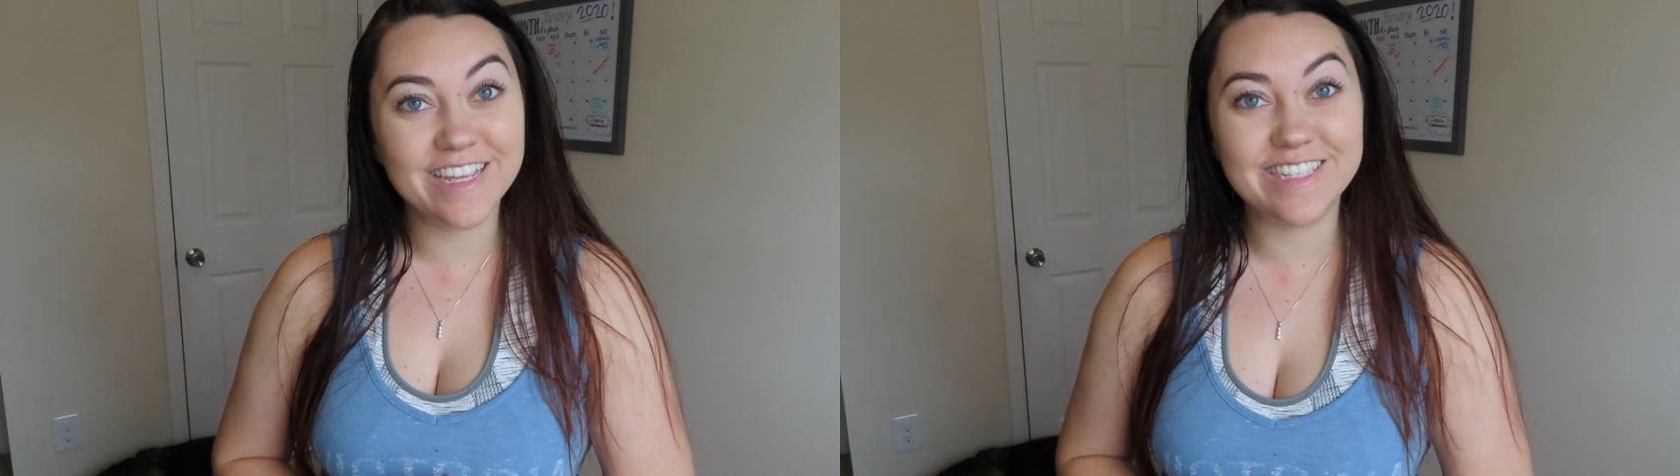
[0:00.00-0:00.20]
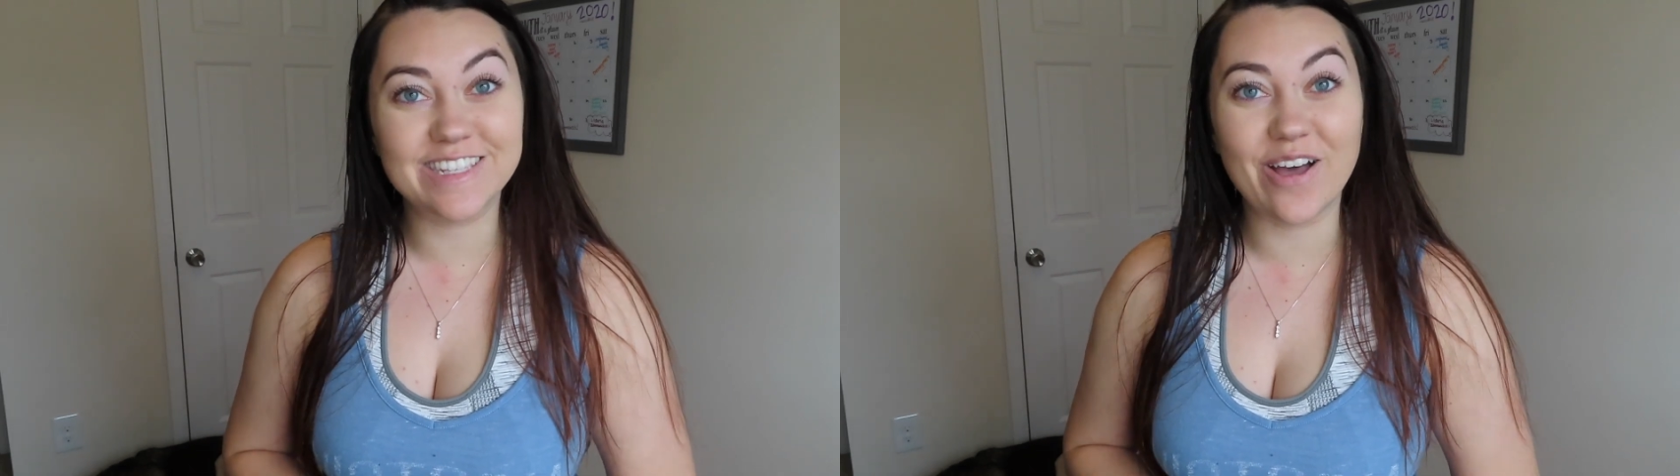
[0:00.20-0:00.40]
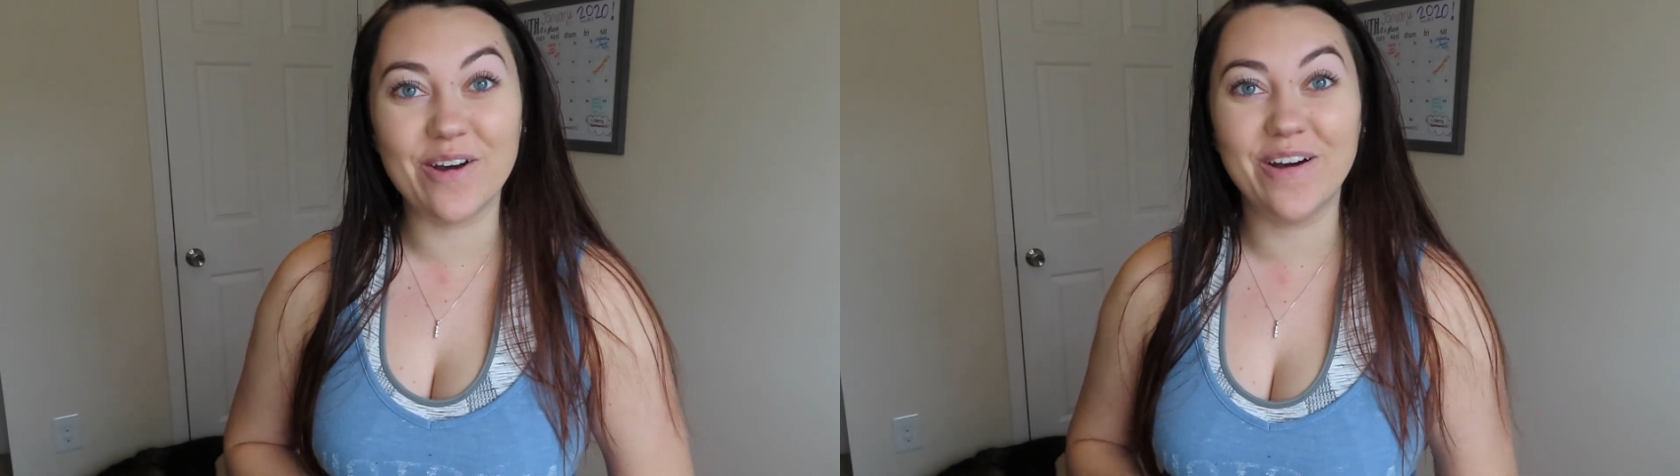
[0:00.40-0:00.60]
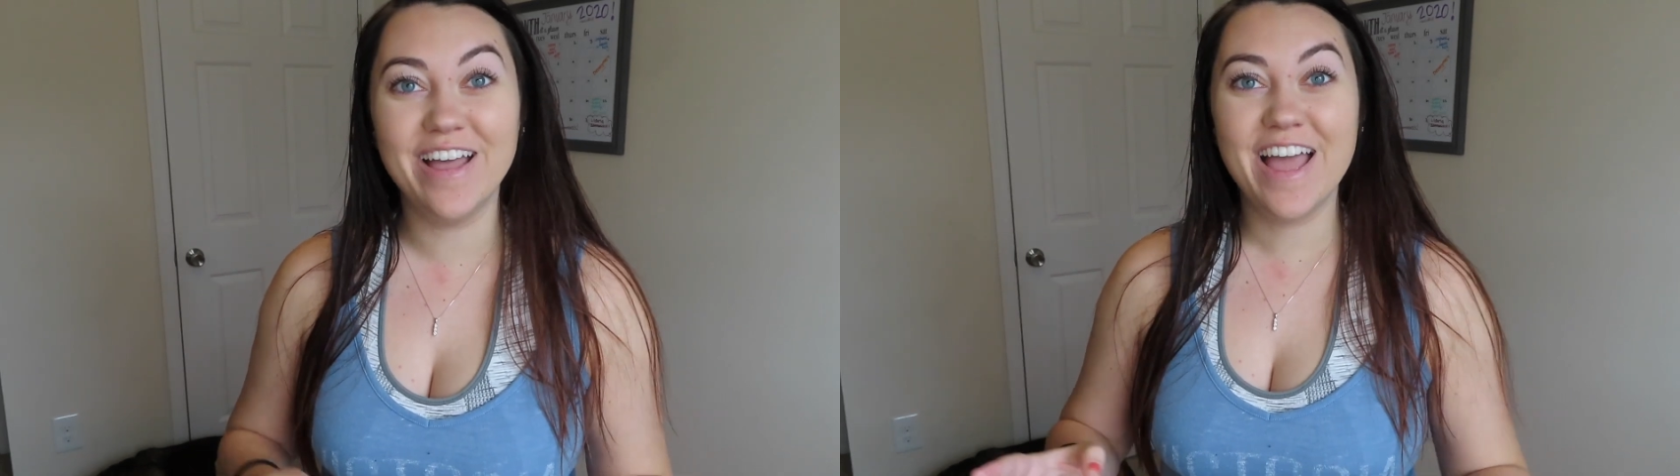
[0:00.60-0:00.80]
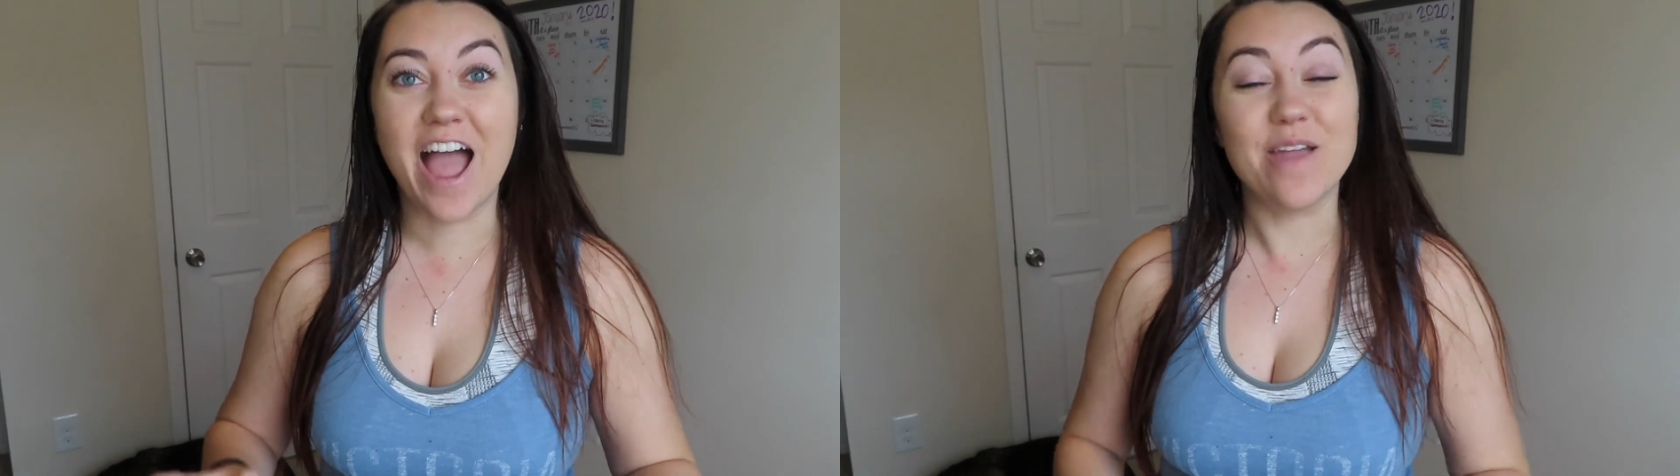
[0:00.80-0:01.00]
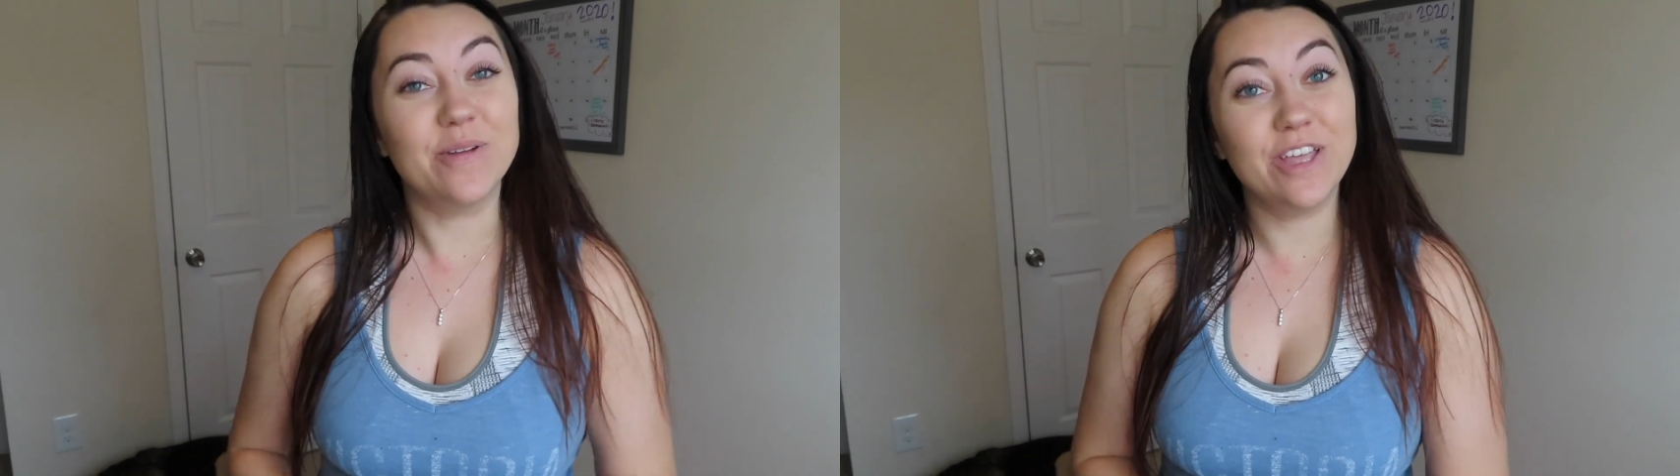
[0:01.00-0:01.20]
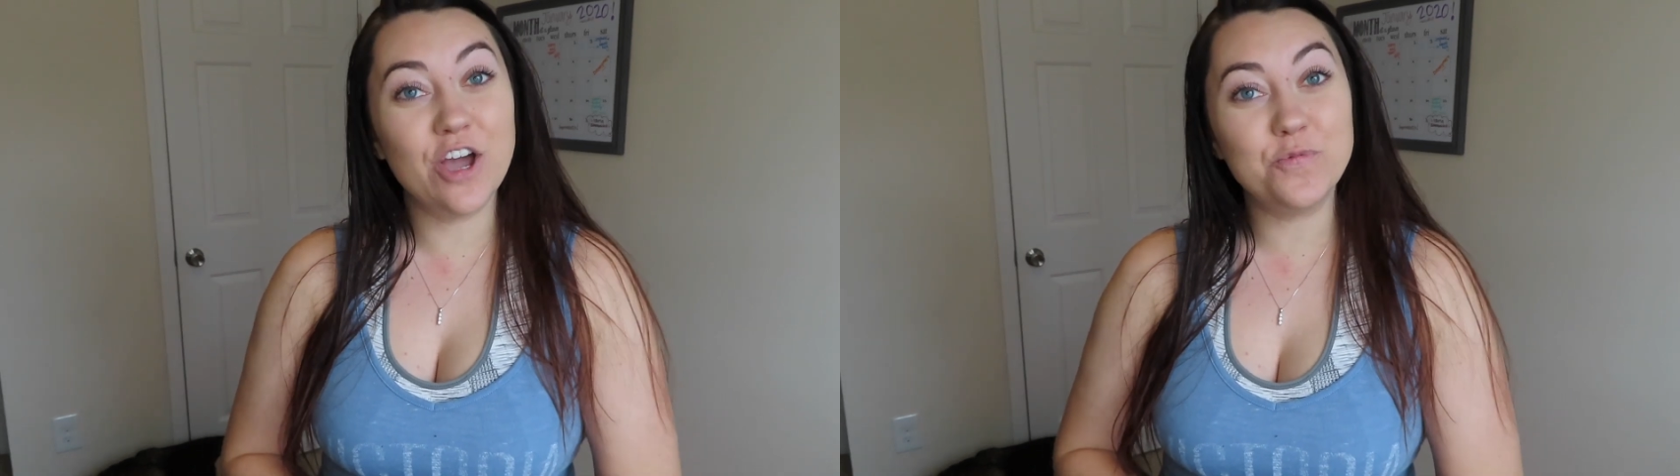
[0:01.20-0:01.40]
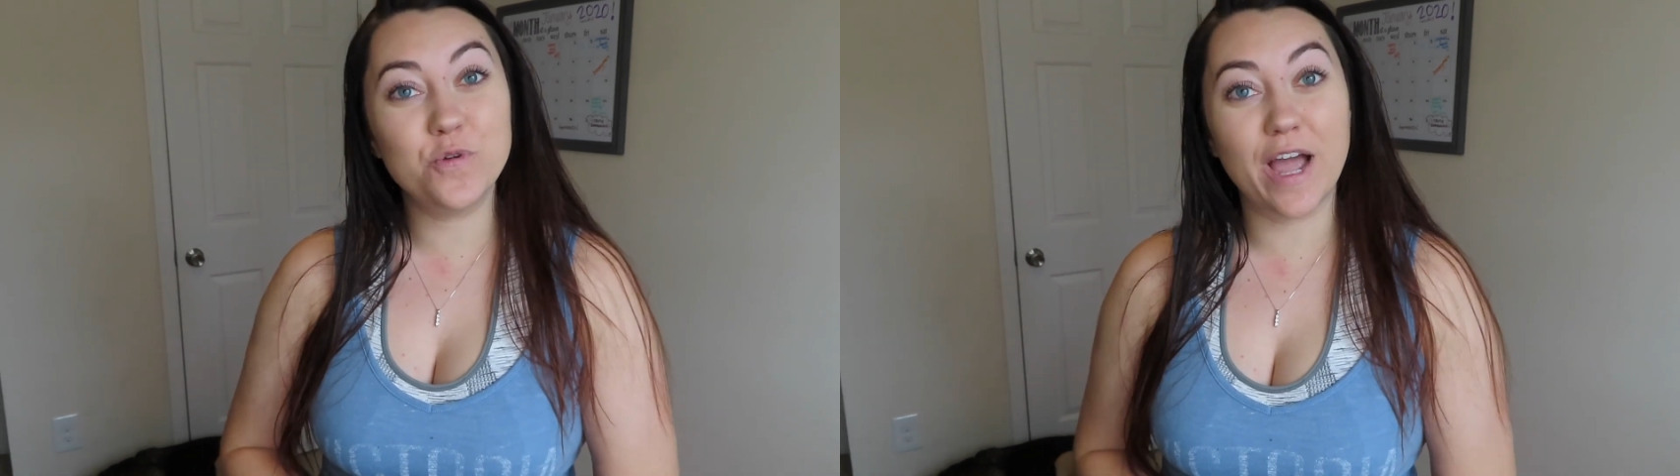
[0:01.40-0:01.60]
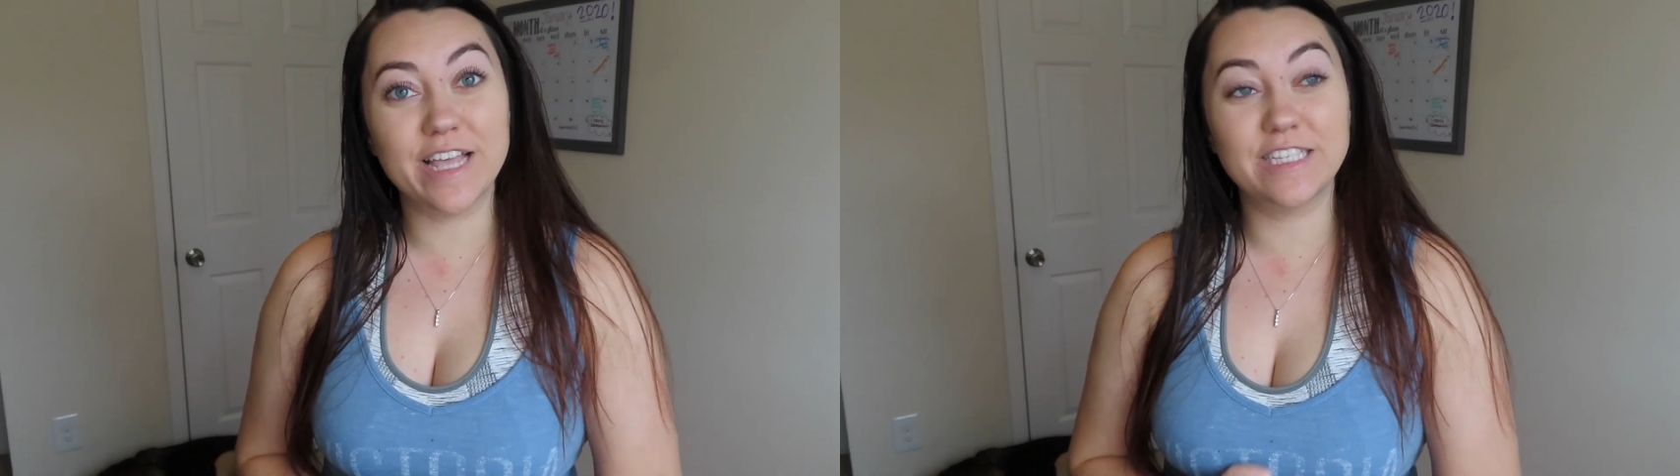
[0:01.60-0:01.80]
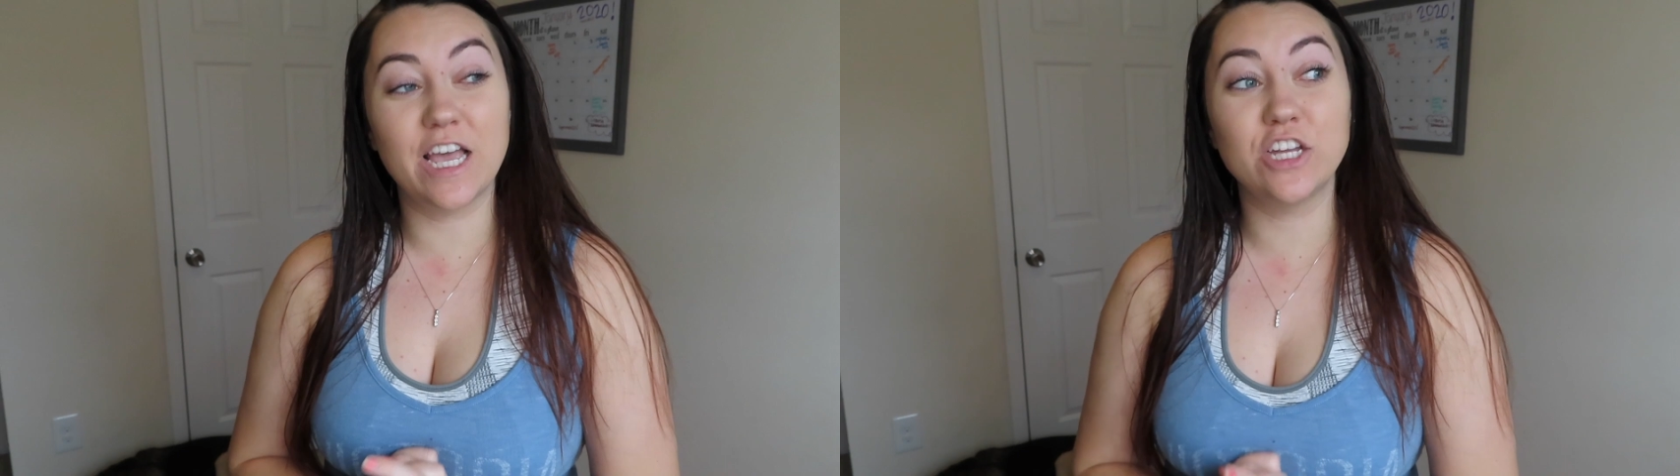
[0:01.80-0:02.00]
So I really hope you
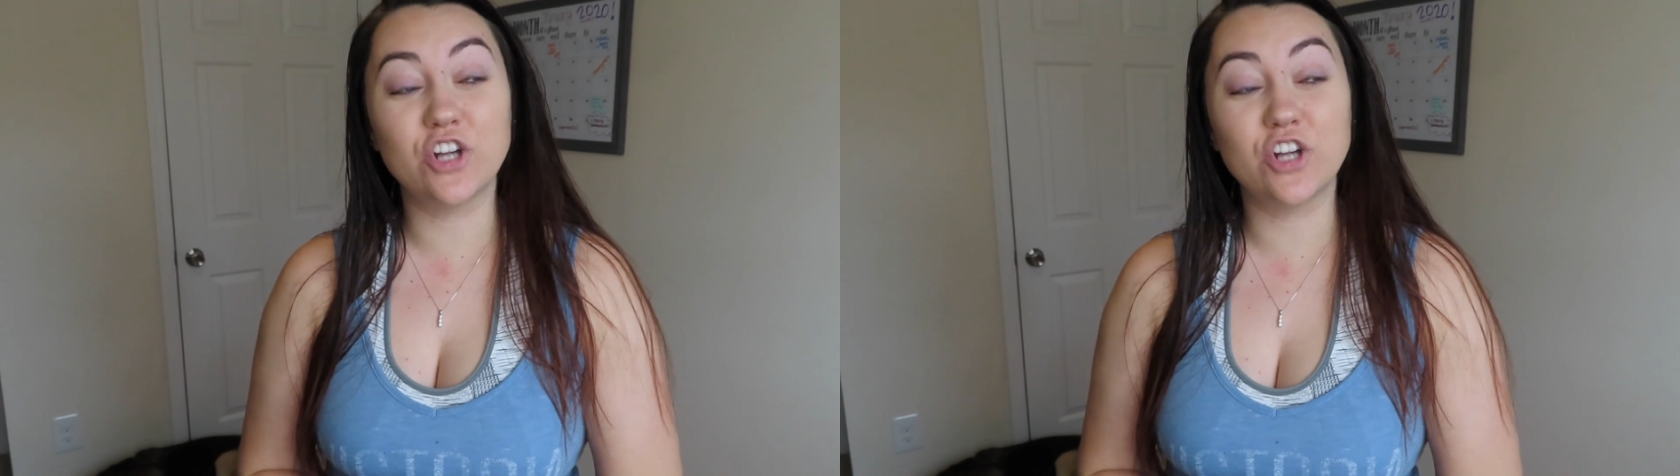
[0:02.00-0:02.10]
guys